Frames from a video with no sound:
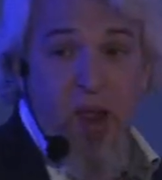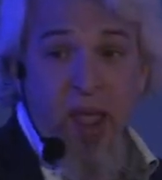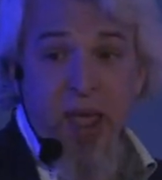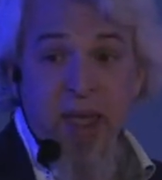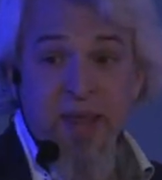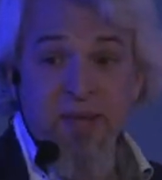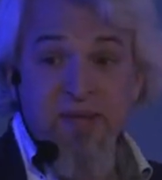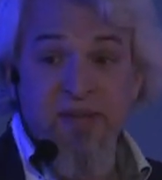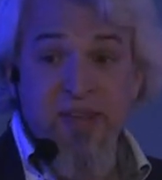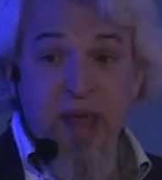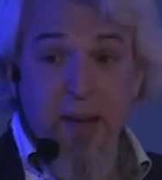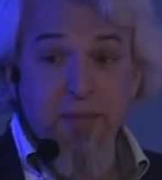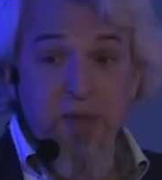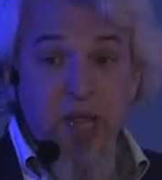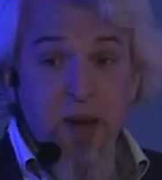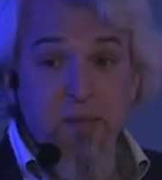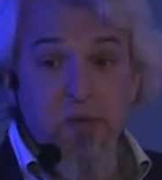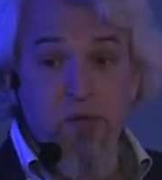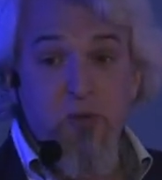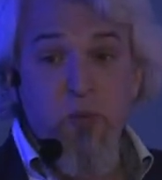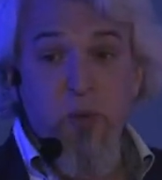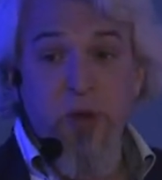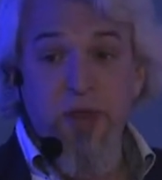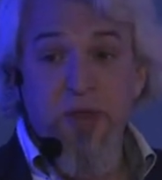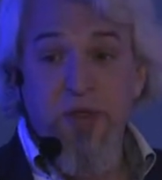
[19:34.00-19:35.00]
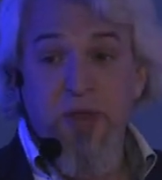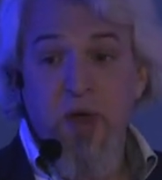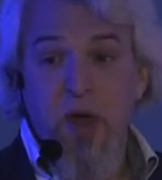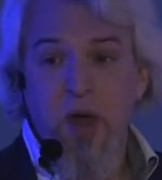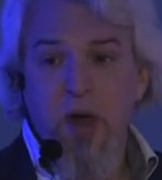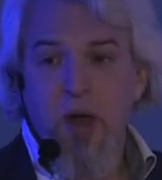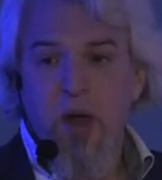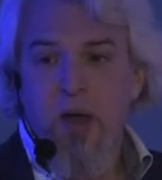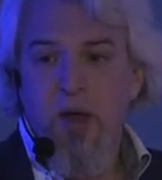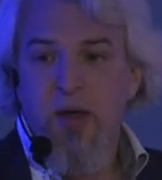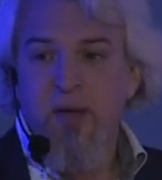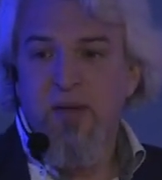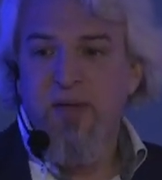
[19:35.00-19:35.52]
and sometimes with
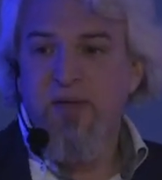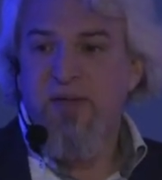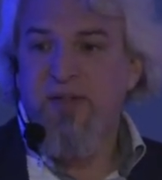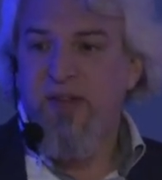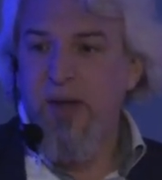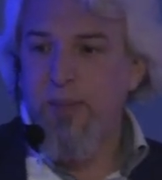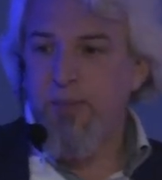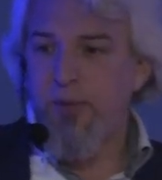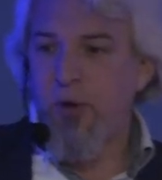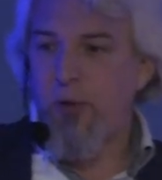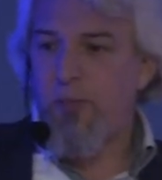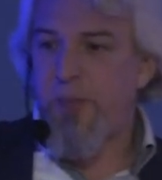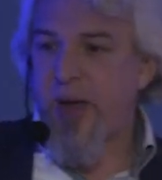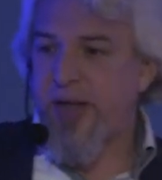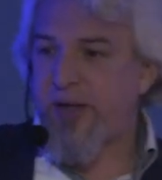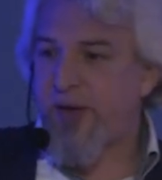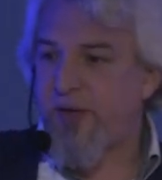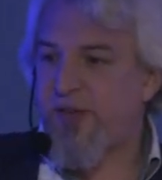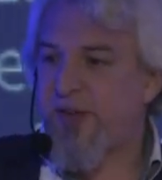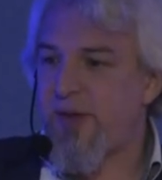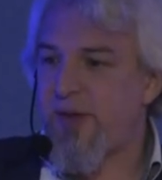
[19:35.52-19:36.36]
simpler, better